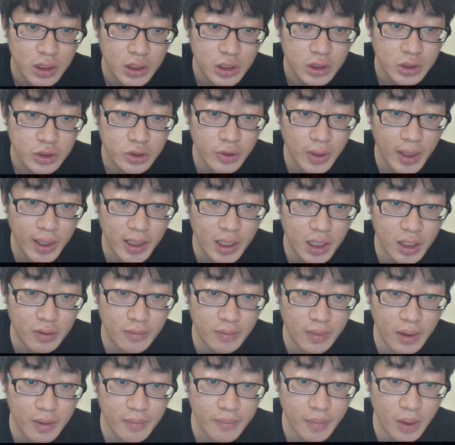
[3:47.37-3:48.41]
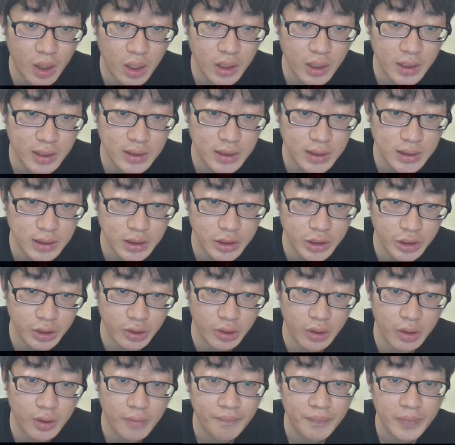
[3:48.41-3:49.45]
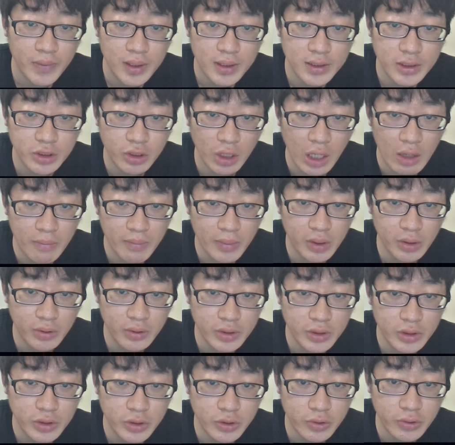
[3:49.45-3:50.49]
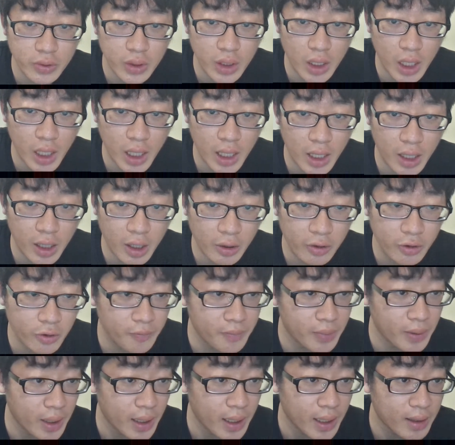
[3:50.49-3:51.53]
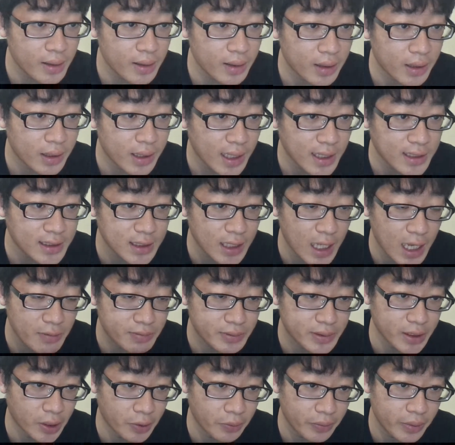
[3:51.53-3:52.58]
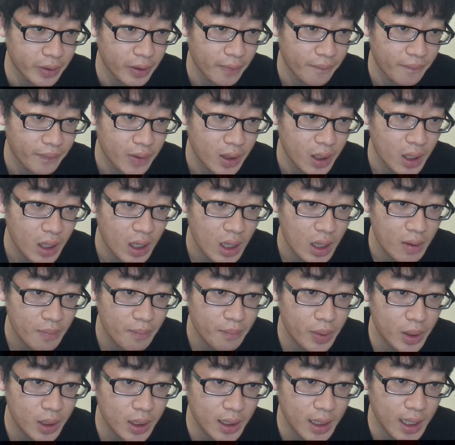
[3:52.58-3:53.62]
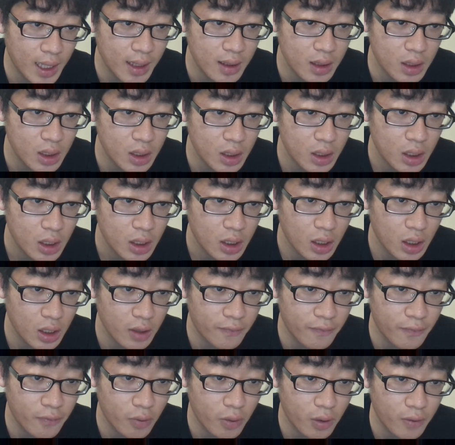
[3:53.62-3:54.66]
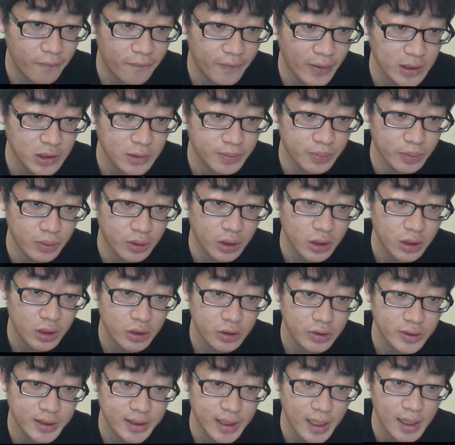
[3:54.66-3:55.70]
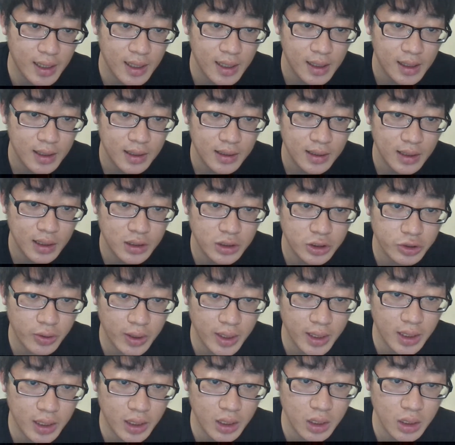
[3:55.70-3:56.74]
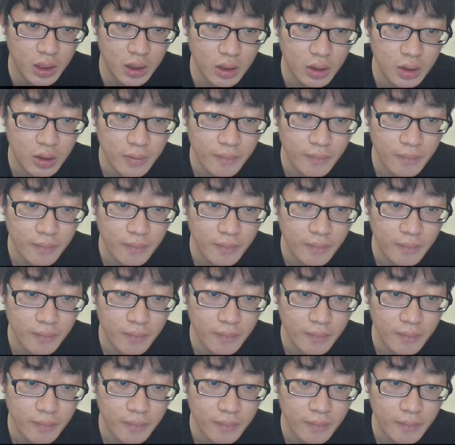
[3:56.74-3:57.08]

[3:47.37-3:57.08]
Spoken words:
striking my market share, so I'm going to autoplay the next episode. But then, if you're Facebook, you say, that's shrinking